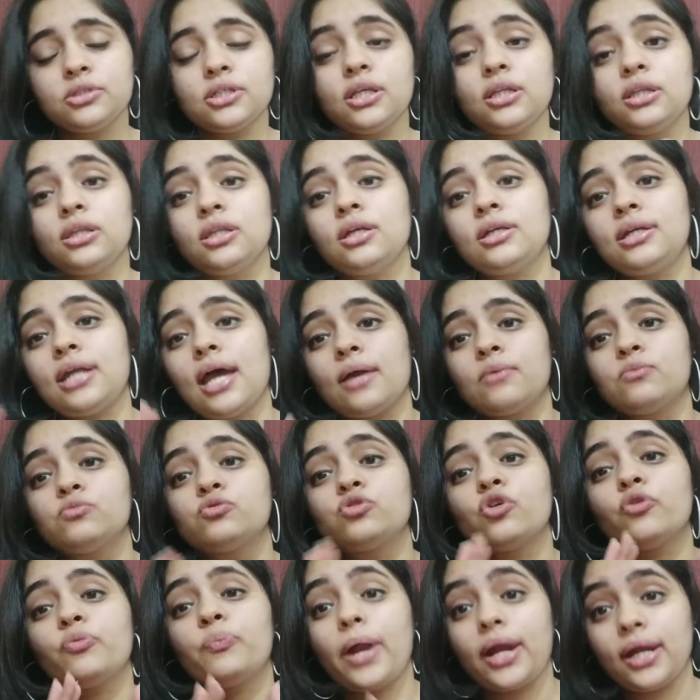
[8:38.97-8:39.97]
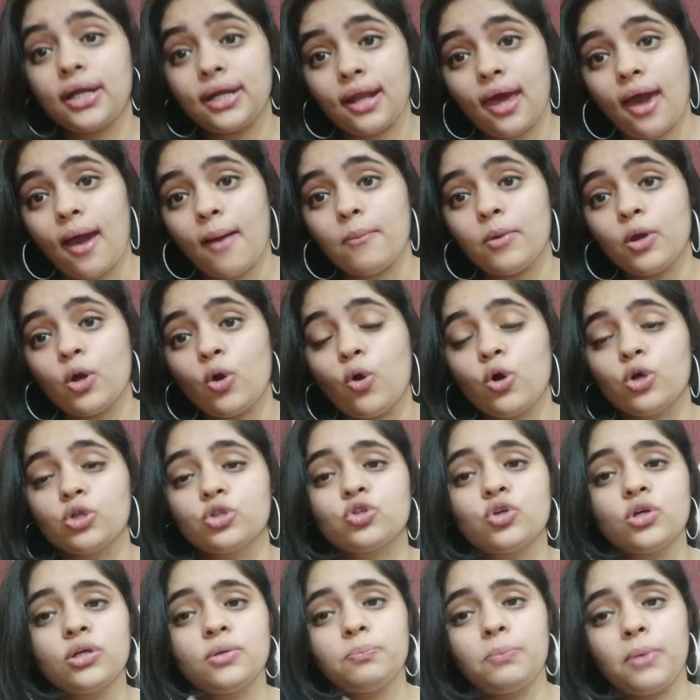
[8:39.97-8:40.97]
In the times of pandemic
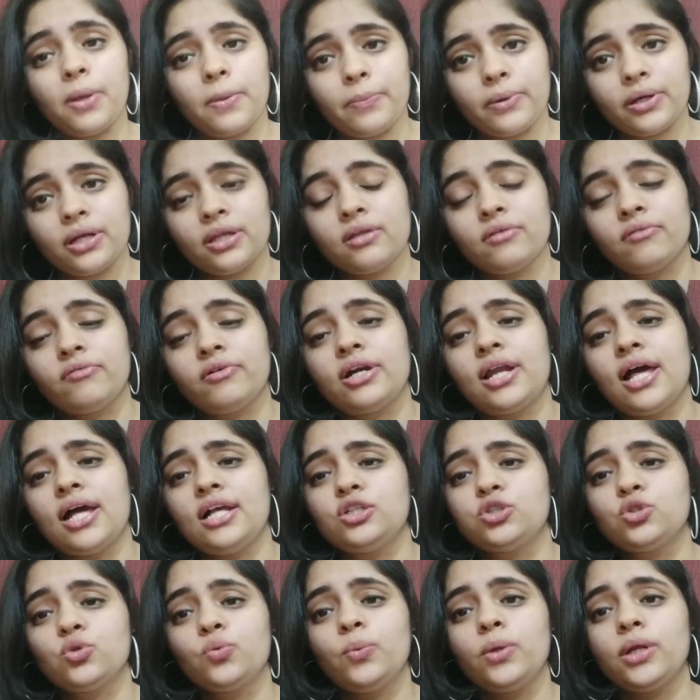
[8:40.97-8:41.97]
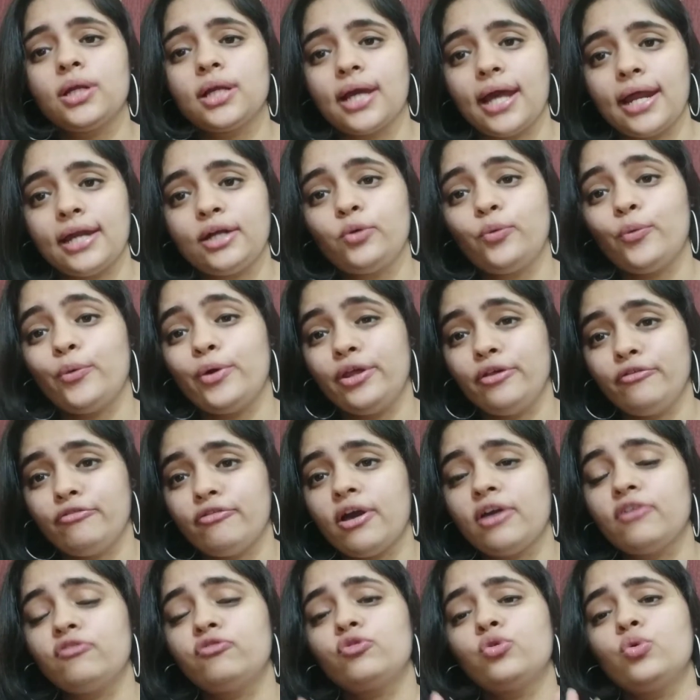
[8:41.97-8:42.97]
also, in paper delivered IELTS you will get
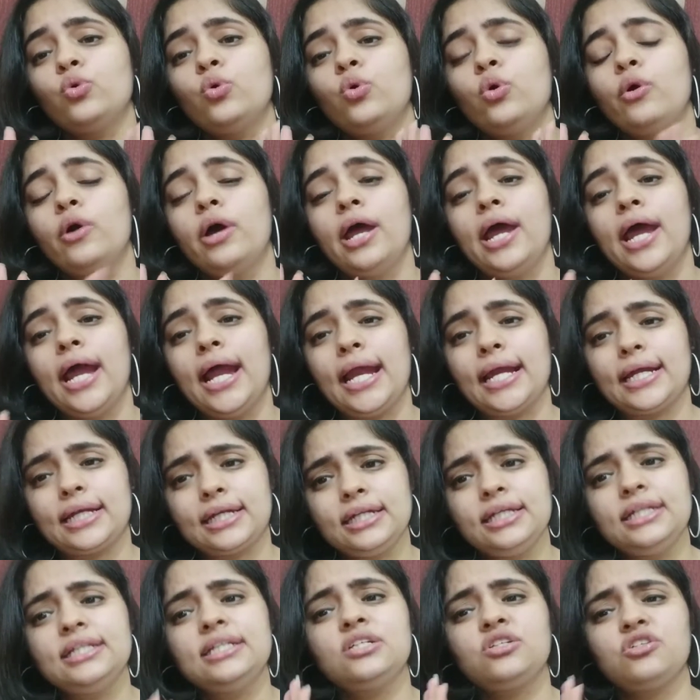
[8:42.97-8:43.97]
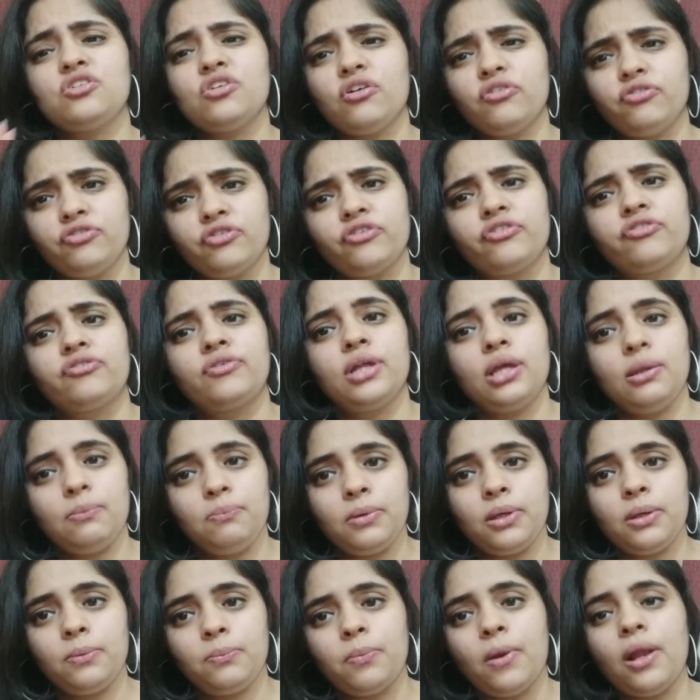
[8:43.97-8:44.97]
25 to at least 50
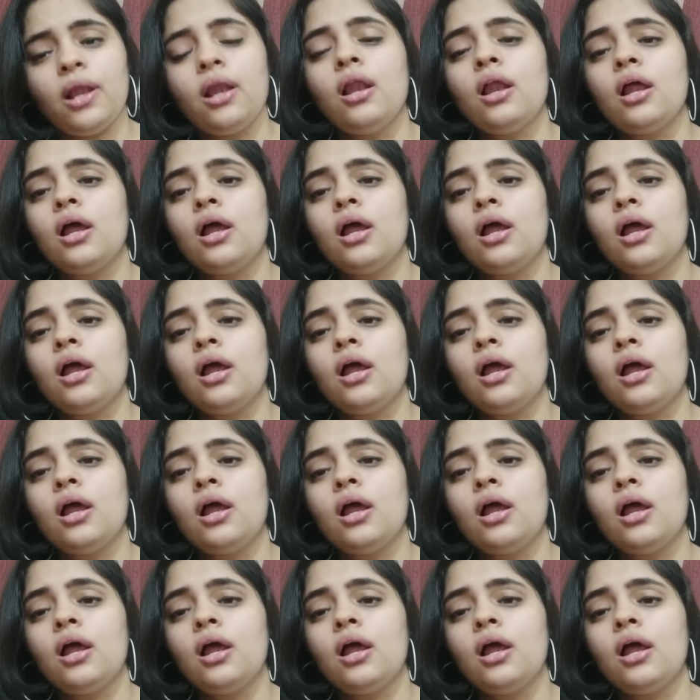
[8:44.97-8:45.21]
people,